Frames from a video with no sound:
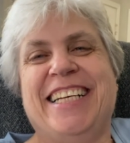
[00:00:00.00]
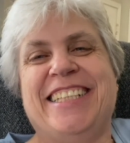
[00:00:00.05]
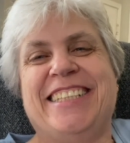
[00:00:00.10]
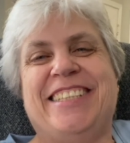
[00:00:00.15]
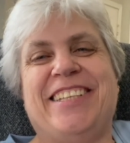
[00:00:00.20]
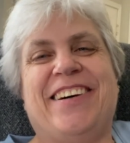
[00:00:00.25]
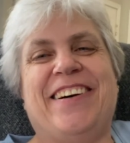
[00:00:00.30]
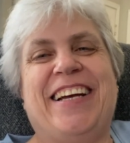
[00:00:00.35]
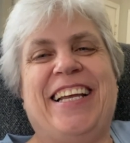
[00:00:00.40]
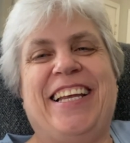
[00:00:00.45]

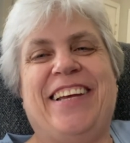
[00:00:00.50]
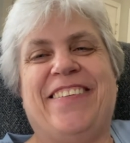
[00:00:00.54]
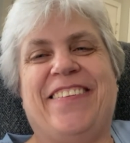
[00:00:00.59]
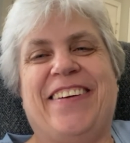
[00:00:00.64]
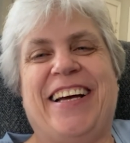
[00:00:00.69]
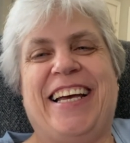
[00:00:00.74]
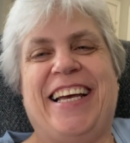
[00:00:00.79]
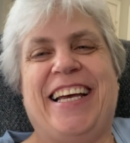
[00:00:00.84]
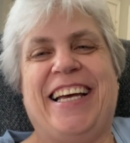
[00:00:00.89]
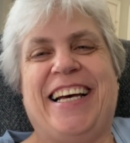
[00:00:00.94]
So
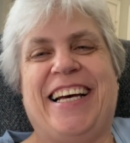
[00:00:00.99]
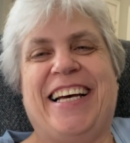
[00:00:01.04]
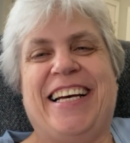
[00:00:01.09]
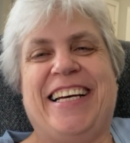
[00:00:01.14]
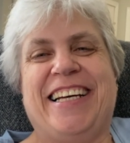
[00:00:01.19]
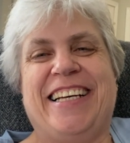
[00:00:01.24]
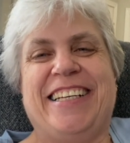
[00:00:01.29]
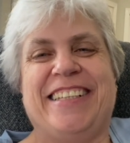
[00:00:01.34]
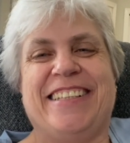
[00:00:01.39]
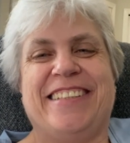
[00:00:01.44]
anyway,
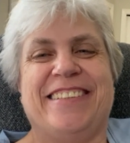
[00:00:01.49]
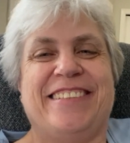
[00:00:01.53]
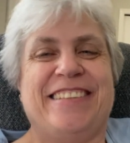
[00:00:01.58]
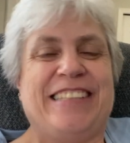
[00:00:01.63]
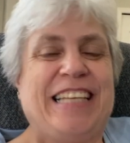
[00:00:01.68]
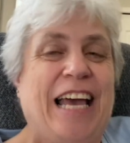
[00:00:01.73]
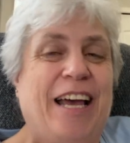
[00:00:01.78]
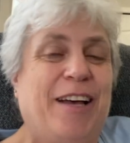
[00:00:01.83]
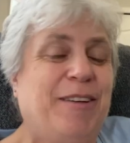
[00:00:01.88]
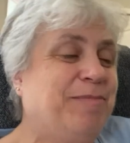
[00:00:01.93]

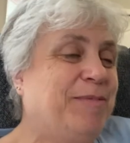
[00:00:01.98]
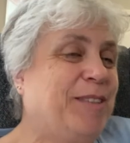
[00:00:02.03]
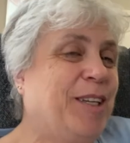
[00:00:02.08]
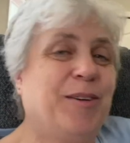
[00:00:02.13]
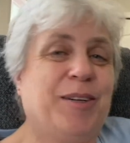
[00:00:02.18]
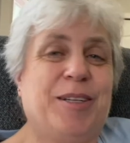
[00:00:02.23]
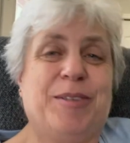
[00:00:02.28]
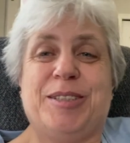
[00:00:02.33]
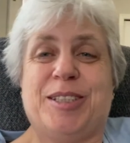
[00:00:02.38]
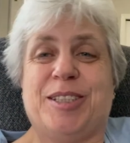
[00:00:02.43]
yeah,
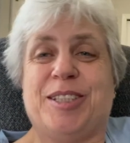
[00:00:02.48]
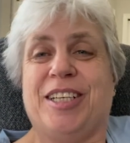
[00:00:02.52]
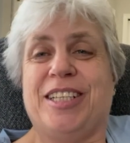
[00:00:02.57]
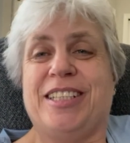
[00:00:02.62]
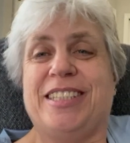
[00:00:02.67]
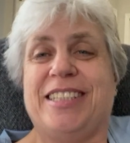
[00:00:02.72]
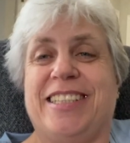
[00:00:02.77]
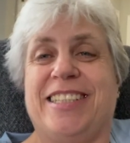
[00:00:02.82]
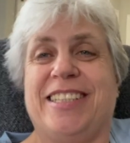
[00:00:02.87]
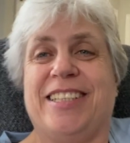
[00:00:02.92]
no, it was
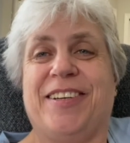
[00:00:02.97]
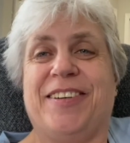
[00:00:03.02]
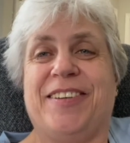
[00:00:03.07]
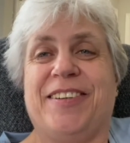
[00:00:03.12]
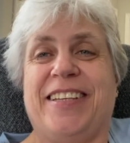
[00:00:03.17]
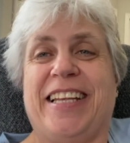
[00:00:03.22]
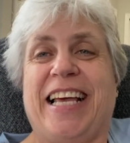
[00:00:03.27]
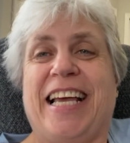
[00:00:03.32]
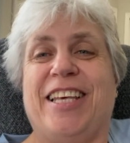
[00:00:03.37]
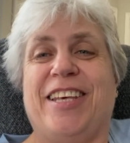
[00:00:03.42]
good.
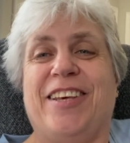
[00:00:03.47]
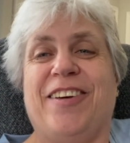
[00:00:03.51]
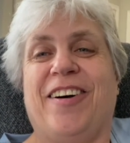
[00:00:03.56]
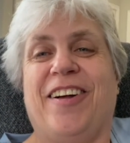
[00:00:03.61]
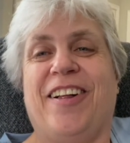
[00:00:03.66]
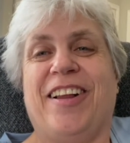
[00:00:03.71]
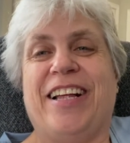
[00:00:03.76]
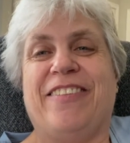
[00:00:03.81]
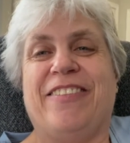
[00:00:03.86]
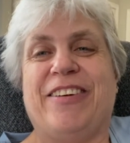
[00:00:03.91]
So thank you
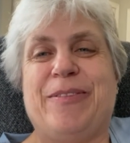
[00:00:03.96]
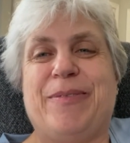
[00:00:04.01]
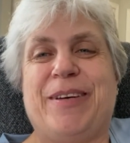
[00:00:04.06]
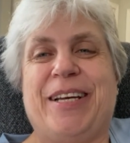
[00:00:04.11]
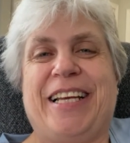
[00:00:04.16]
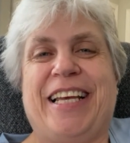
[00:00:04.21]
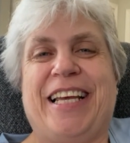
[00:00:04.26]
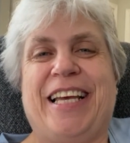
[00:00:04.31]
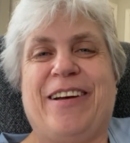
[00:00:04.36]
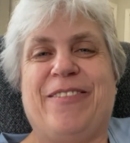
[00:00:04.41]
all,
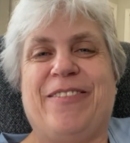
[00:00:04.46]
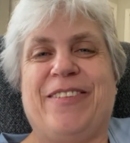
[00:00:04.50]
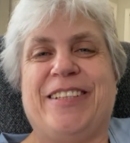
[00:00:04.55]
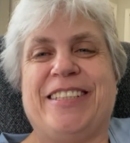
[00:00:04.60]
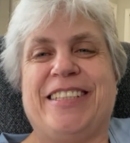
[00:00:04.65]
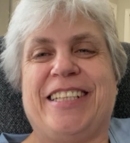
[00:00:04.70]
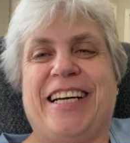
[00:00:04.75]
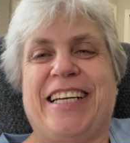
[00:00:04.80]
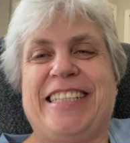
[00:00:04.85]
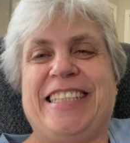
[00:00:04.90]
everybody, and
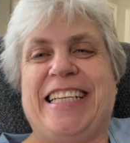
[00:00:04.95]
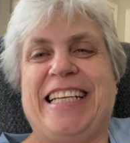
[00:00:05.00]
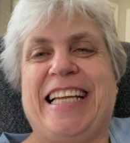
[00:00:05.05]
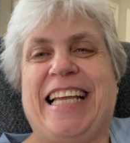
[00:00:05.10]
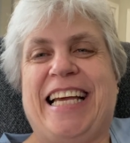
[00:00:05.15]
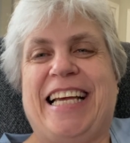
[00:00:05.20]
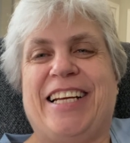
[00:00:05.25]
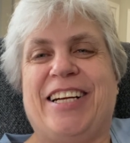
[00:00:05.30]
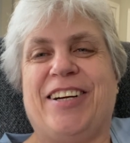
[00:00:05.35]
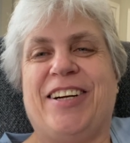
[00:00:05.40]
we'll talk to you
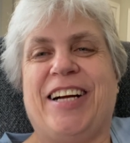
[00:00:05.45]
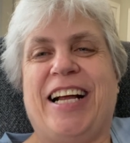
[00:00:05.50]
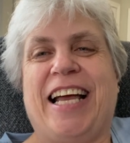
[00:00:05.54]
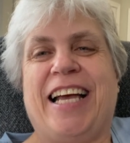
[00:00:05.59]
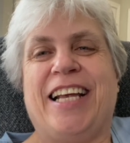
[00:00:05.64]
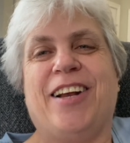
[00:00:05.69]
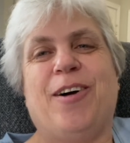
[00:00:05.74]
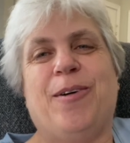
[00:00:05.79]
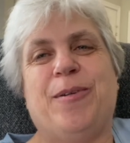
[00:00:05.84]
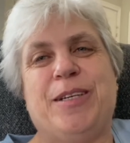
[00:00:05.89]
later.
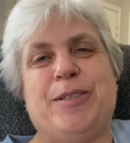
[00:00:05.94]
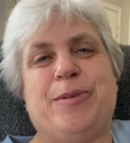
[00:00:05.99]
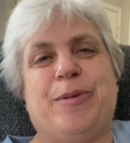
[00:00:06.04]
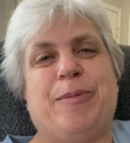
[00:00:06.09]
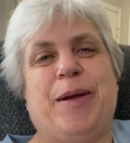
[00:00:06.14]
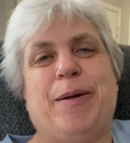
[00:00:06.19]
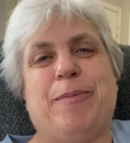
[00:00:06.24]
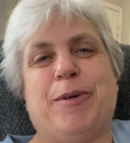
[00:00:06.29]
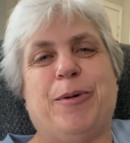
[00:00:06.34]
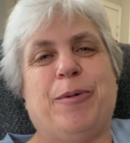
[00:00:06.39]
And always
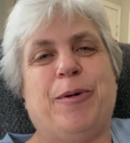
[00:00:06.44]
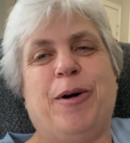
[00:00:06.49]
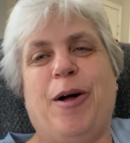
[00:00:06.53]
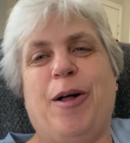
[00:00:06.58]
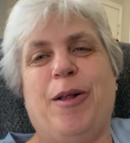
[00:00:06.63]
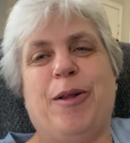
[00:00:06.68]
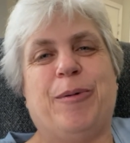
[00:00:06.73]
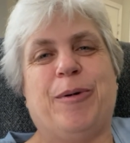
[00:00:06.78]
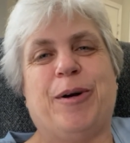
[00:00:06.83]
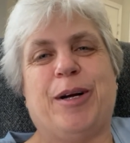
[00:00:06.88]
remember, we're
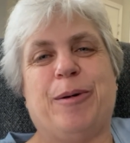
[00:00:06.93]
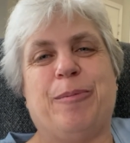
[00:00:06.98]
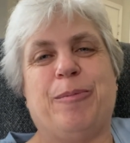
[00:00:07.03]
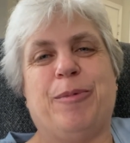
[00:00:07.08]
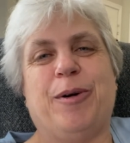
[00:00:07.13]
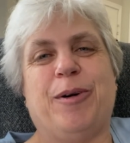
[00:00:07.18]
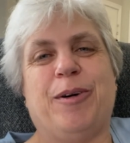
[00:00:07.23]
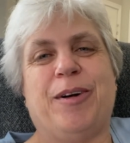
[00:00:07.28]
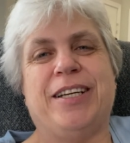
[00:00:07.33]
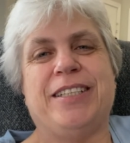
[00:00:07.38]
all a work in
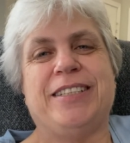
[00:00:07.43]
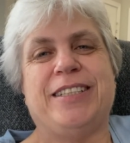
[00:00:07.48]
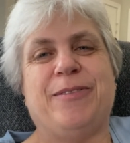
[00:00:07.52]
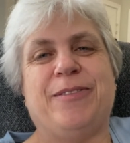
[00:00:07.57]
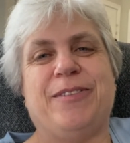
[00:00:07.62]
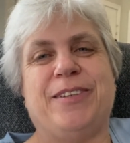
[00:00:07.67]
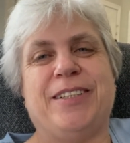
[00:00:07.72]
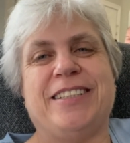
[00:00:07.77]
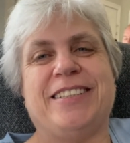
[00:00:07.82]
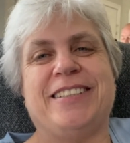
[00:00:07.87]
progress,
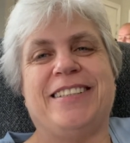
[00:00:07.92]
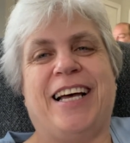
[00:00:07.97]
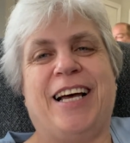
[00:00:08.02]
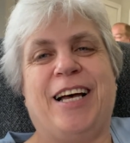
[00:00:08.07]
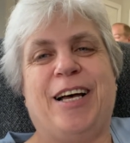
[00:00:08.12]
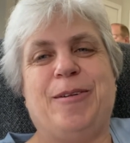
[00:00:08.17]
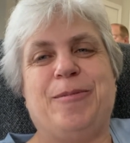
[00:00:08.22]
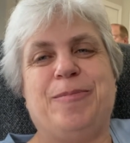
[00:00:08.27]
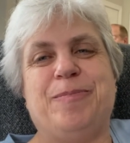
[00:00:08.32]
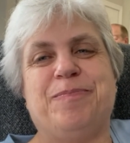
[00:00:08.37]
and we'll,
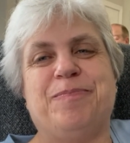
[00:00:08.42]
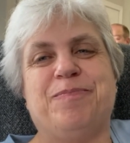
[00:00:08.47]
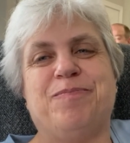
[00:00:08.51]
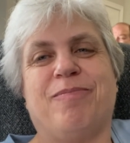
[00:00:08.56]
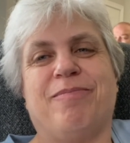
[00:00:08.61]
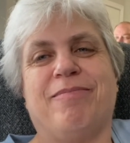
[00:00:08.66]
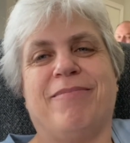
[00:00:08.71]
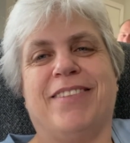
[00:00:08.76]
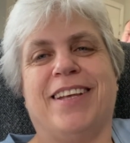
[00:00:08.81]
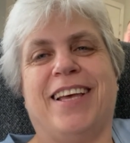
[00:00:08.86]

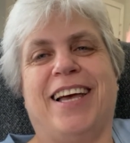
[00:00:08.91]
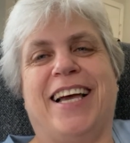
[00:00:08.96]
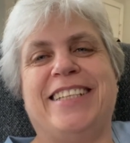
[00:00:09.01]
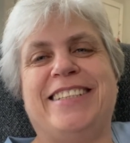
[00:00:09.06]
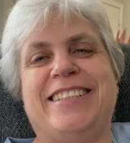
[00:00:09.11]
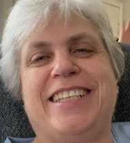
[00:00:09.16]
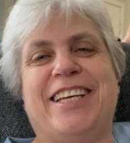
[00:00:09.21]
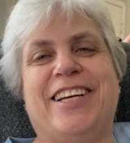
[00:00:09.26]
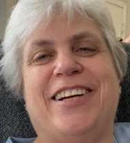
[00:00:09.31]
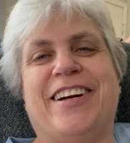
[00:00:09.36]
I
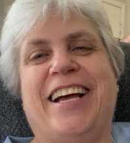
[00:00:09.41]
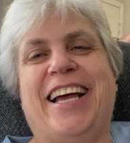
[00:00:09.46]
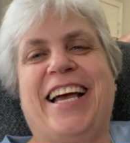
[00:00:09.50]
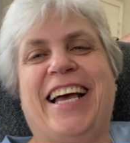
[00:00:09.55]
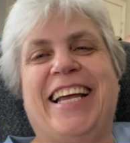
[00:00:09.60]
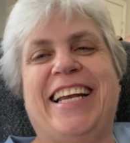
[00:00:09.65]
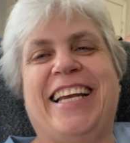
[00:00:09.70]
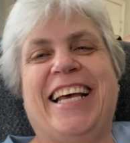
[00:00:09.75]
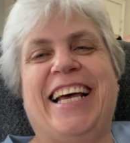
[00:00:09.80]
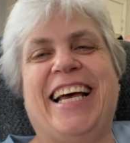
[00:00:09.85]
see your
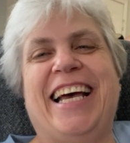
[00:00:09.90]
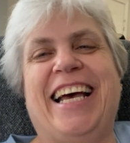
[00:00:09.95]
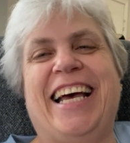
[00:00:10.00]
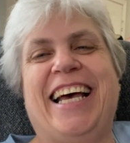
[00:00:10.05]
head.